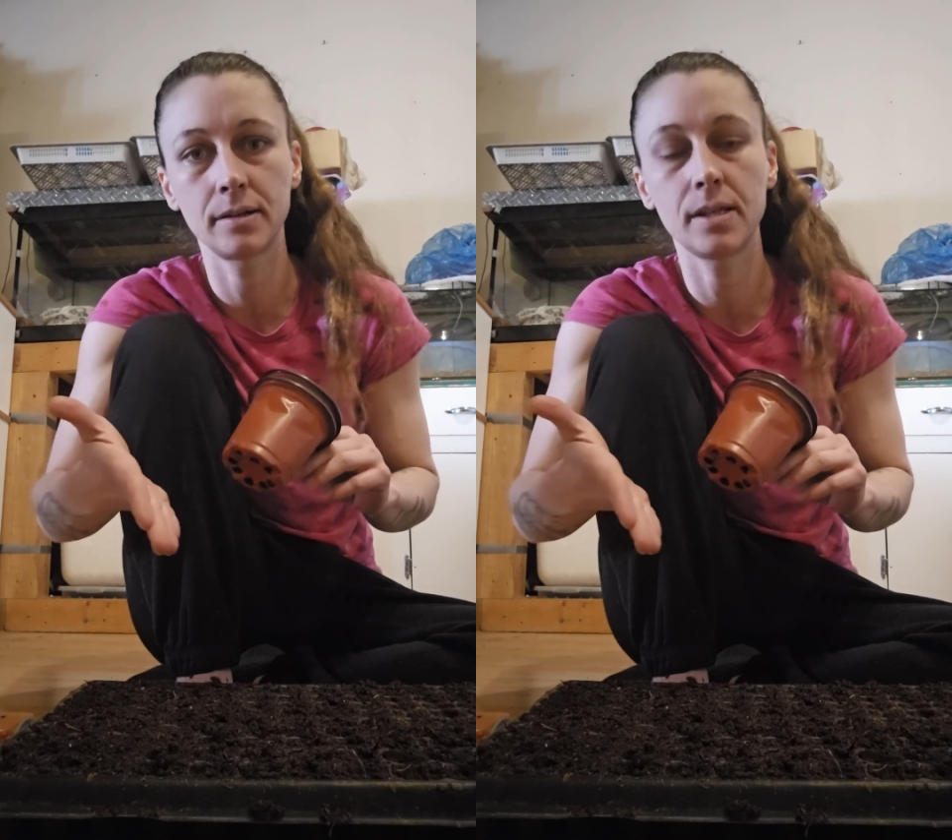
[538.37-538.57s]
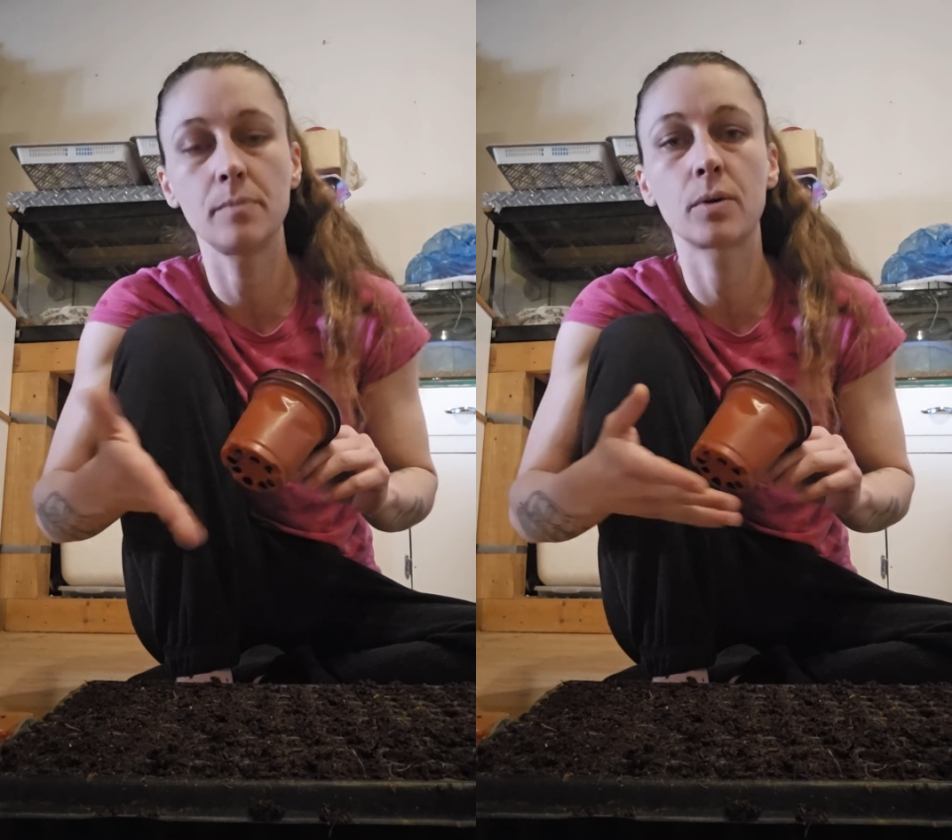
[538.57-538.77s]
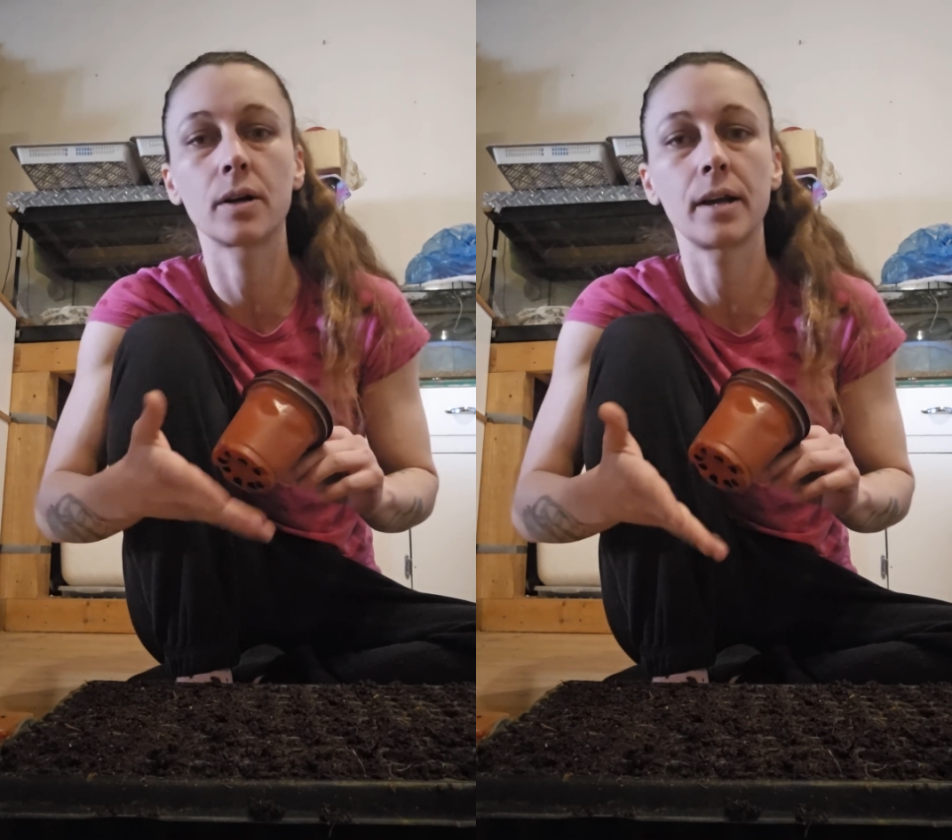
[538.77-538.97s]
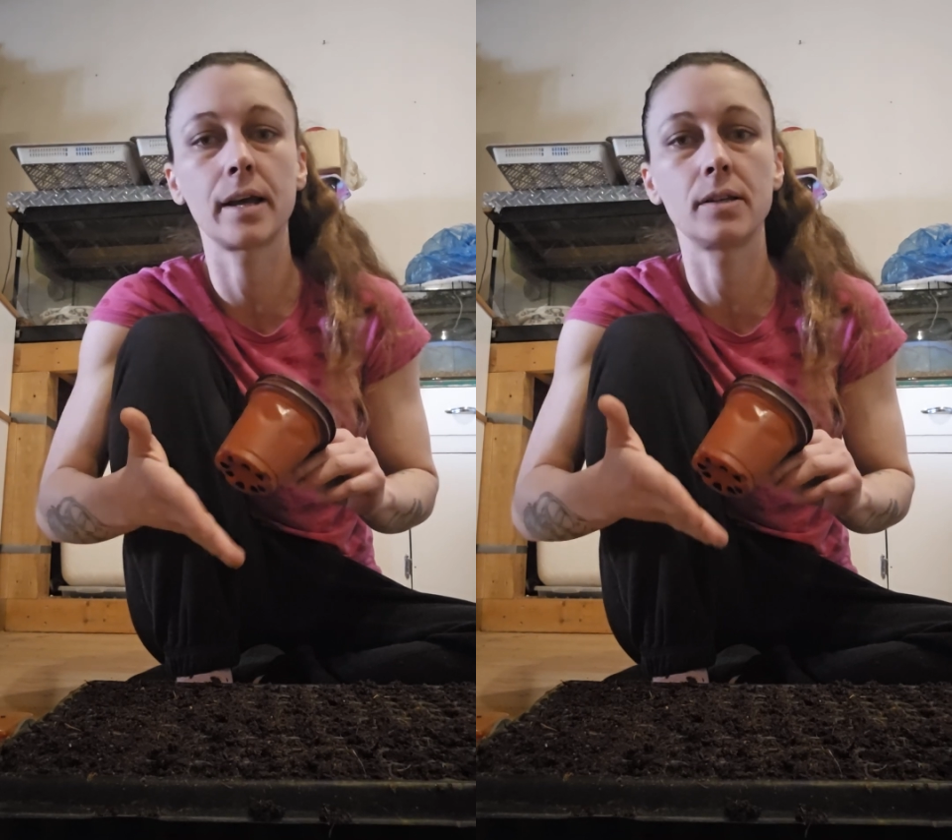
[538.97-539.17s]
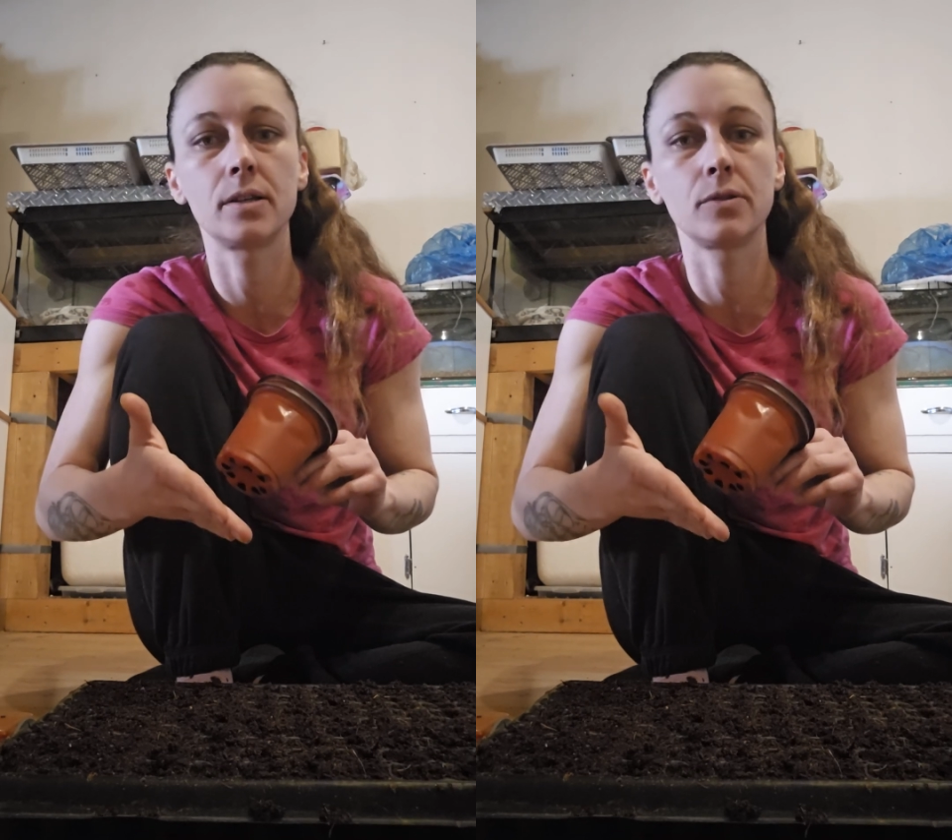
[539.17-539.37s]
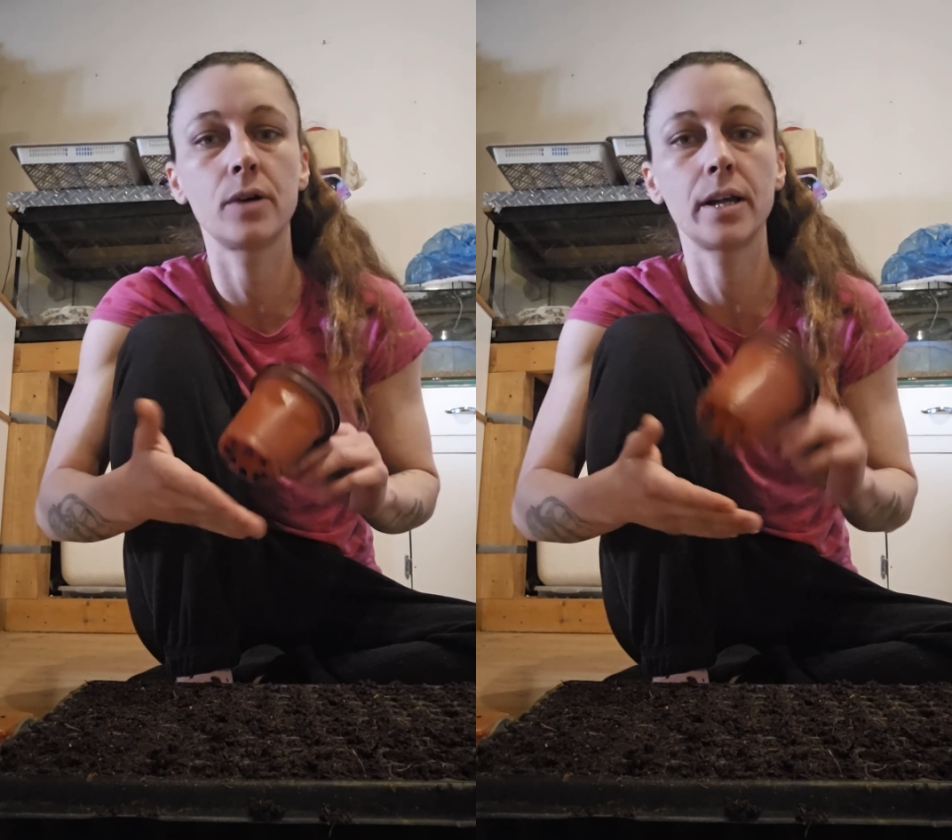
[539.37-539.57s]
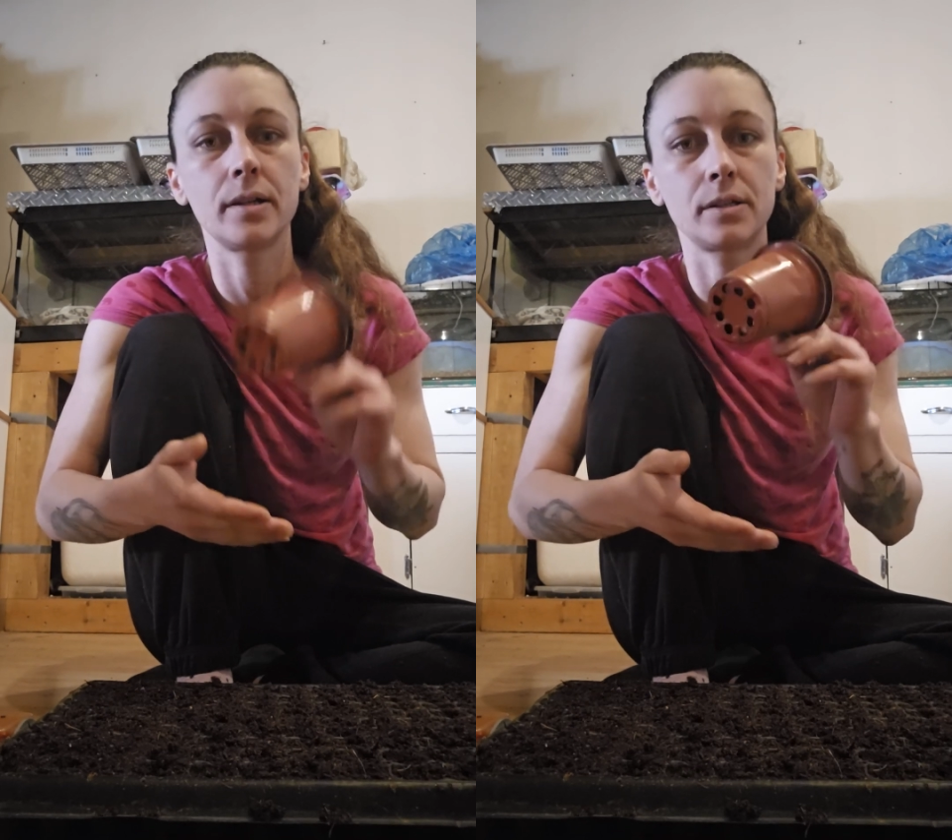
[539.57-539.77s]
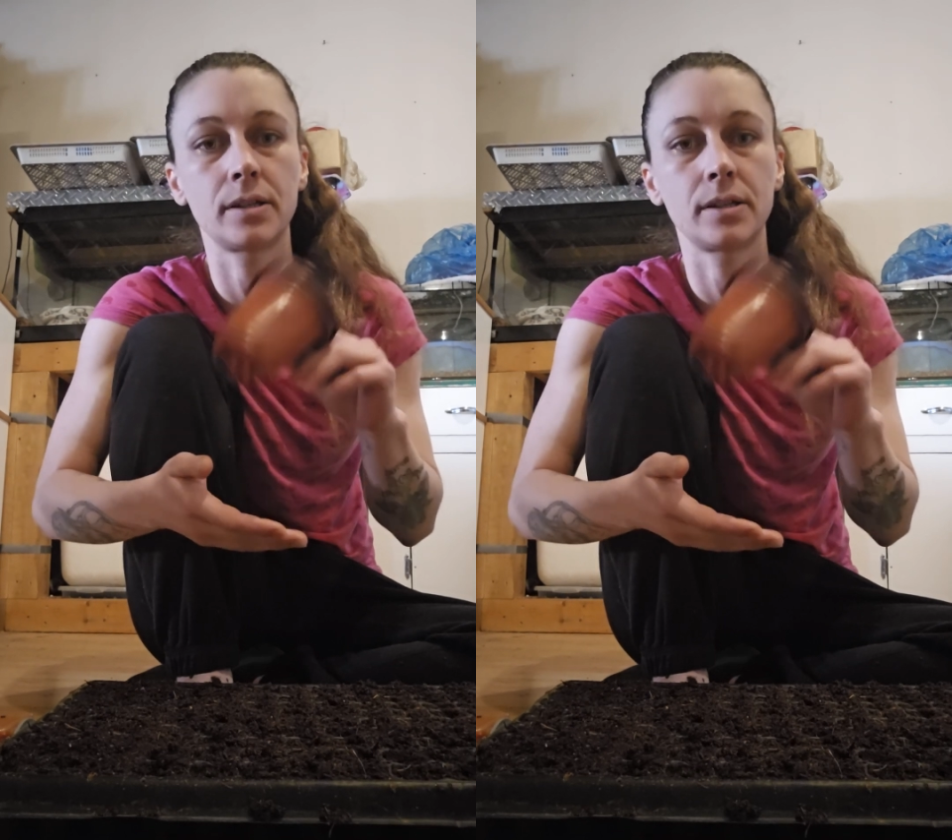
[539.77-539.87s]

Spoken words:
deeper into it